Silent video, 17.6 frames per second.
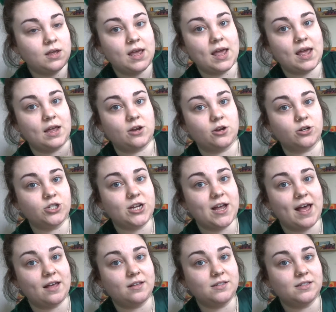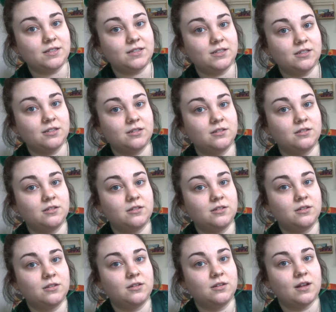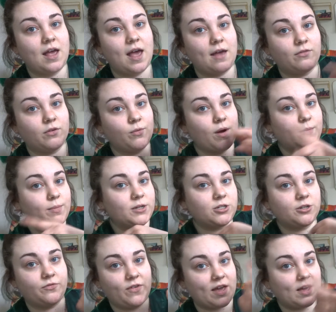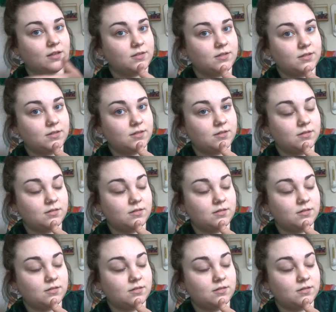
and your chest, everywhere but your face.